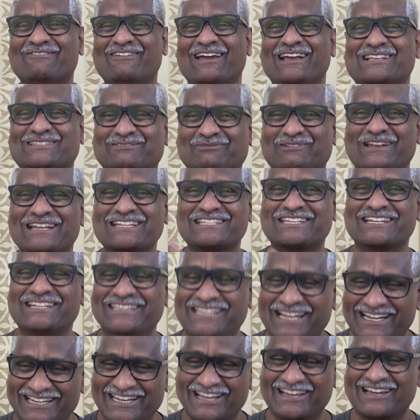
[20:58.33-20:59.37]
expression
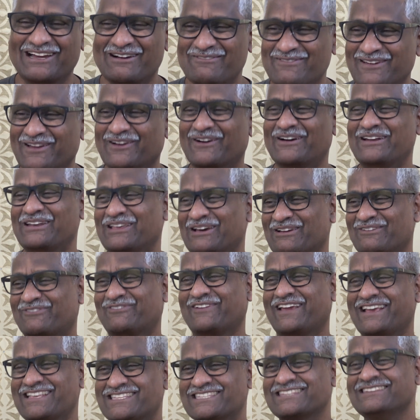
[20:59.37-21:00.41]
that are coming on your
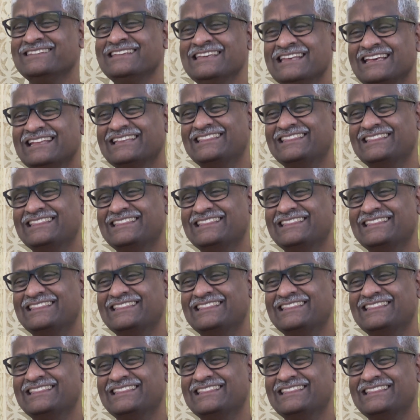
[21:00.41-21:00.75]
face,